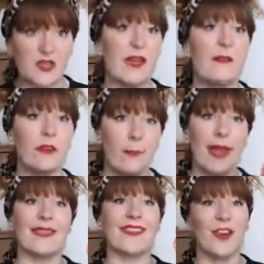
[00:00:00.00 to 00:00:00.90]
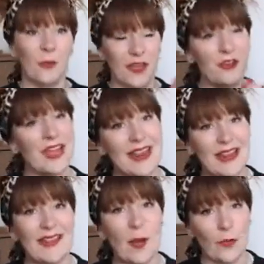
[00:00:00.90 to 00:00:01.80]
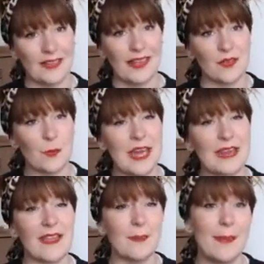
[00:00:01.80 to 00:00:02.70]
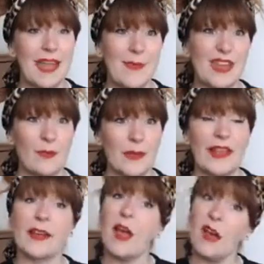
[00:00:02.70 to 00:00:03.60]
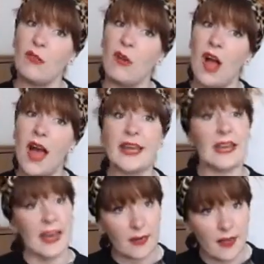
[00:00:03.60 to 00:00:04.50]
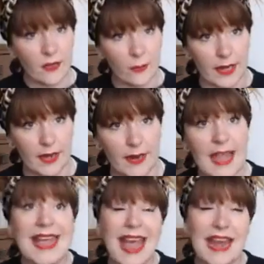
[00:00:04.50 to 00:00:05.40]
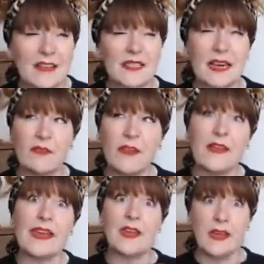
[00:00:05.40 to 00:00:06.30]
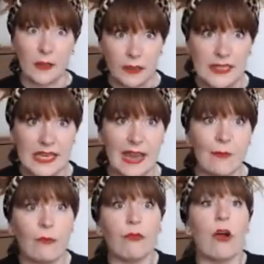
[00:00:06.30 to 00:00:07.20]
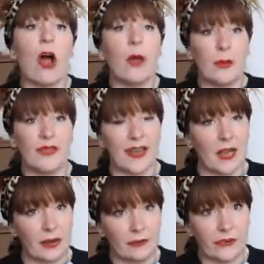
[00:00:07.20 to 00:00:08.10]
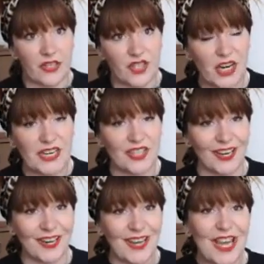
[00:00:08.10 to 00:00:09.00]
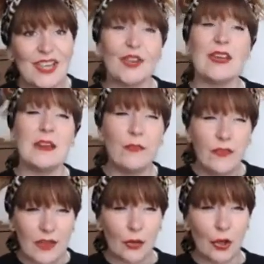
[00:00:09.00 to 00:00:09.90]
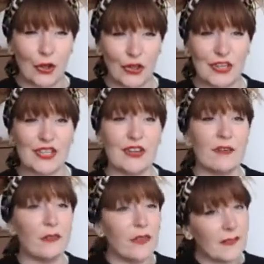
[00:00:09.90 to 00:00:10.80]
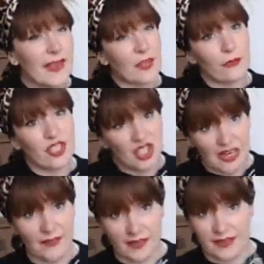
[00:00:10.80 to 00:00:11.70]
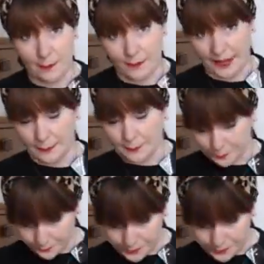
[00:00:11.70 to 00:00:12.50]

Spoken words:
Do that for a month. Know that you're hitting that 1 class a week. And then maybe you'll be like, oh, I can add another one in. And instead of feeling guilty and wrought with that kind of frustration, you're going to feel good. You're going to feel like you're achieving something.